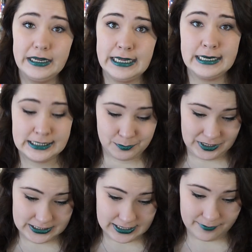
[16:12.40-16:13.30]
Why can't I
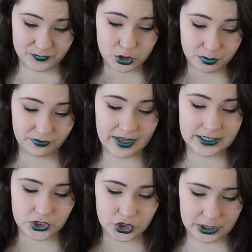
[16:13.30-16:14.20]
speak today? To
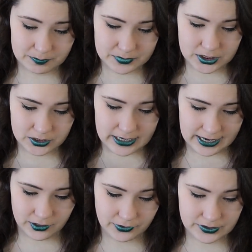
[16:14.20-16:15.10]
prevent chipped
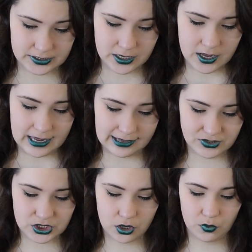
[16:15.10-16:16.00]
nails.
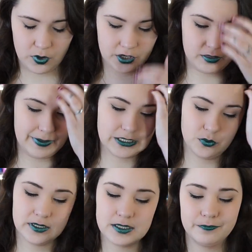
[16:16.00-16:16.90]
If so, what are the
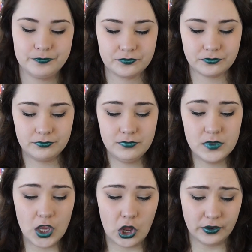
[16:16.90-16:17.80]
best ones?
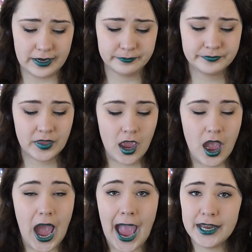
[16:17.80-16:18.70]
Okay,
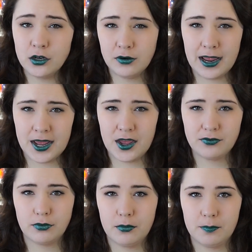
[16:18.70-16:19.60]
I don't
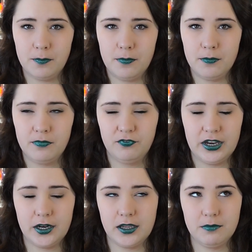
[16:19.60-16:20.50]
have
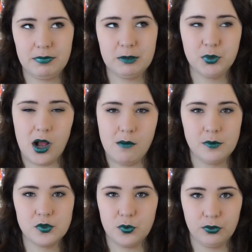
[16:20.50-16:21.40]
very big
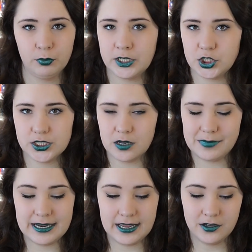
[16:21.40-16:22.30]
problems with ridges
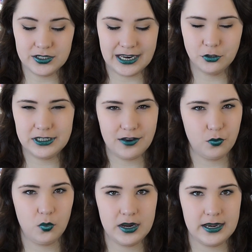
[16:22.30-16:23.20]
on my nails. I only
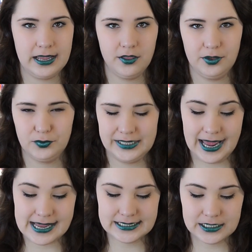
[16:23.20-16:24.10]
have one nail that
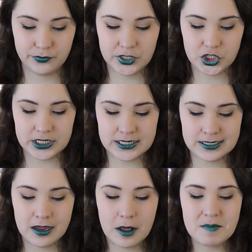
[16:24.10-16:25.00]
really has any
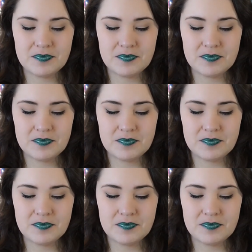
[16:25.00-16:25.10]
ridges.